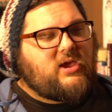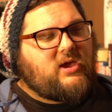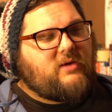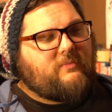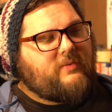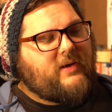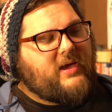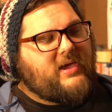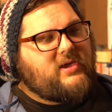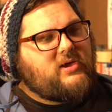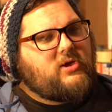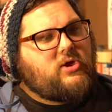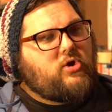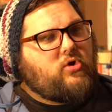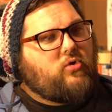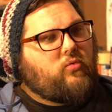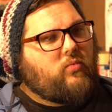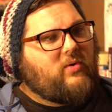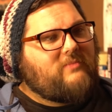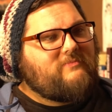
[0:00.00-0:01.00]
But
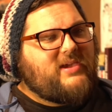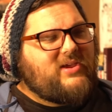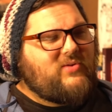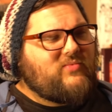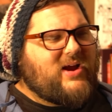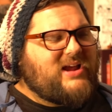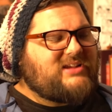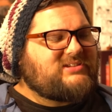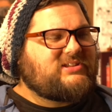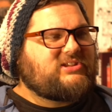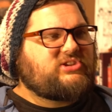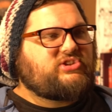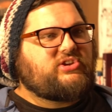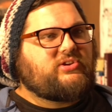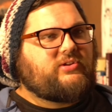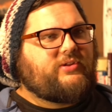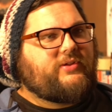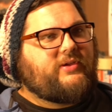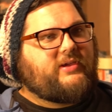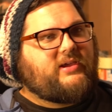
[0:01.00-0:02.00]
what made Rising of the
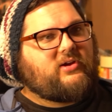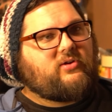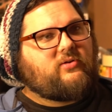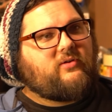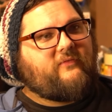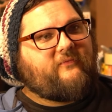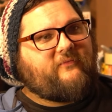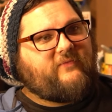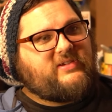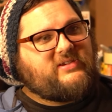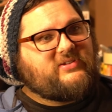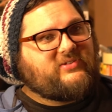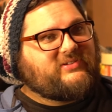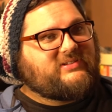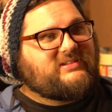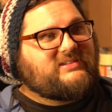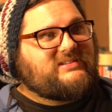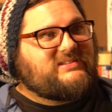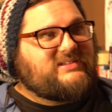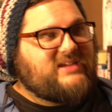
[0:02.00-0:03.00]
Shield Hero feel
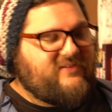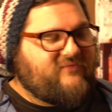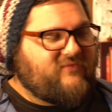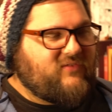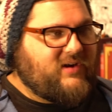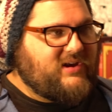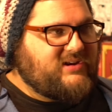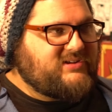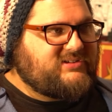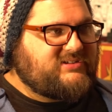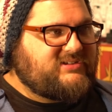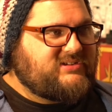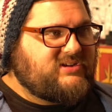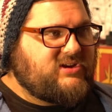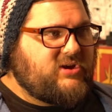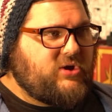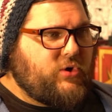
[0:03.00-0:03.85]
different